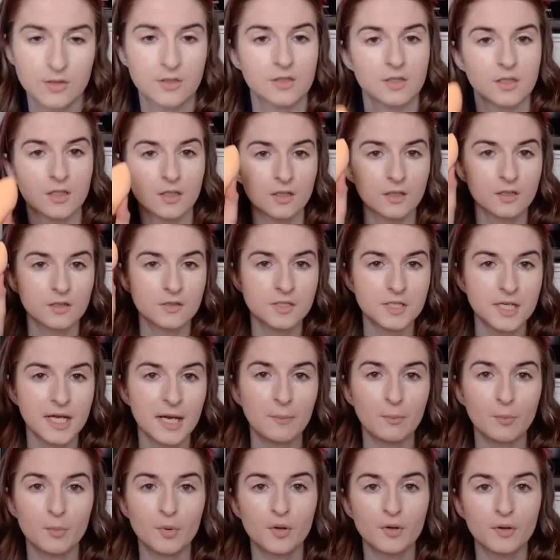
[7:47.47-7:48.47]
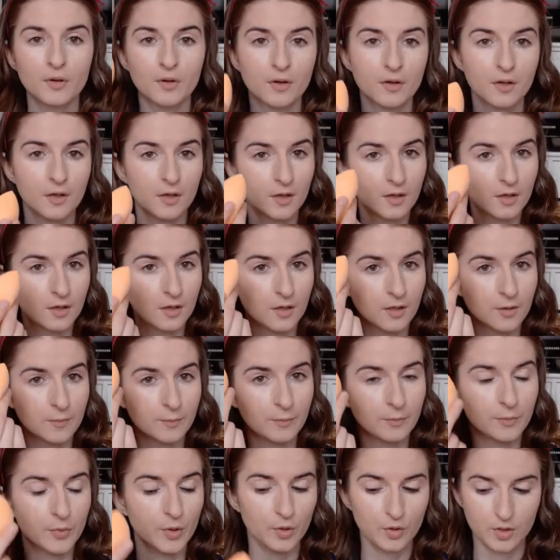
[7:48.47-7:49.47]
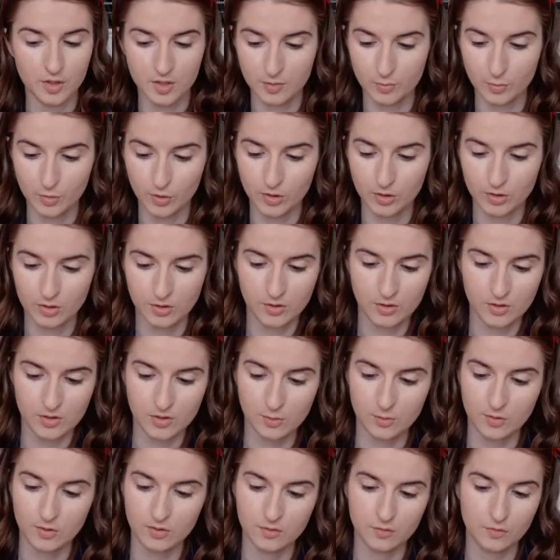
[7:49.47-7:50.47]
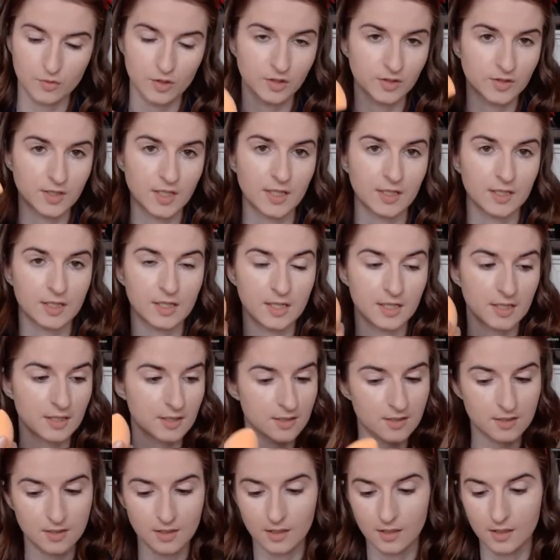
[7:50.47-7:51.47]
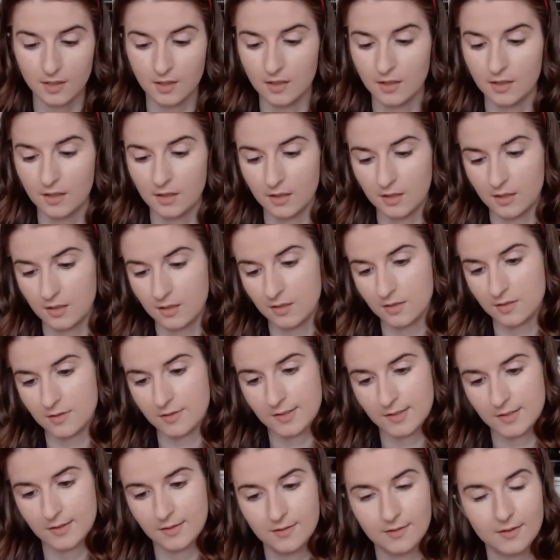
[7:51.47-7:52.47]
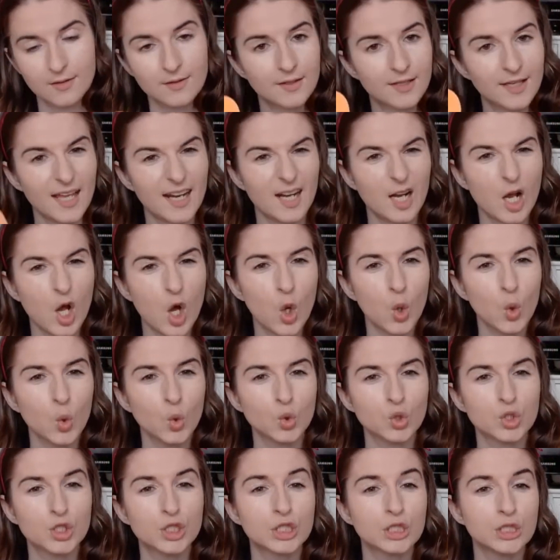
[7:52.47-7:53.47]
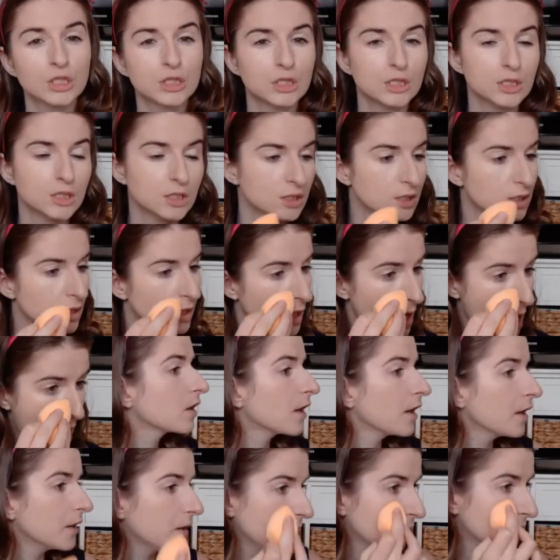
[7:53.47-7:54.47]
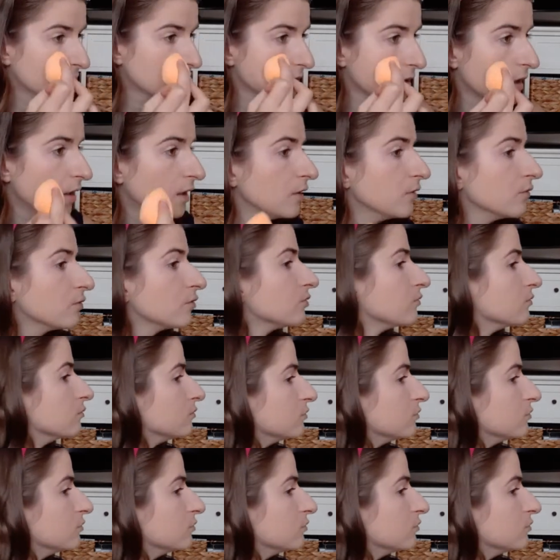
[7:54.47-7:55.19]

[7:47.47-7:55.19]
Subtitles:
just a damp beauty sponge. This one is Real Techniques and it is getting old. Okay, it's kind of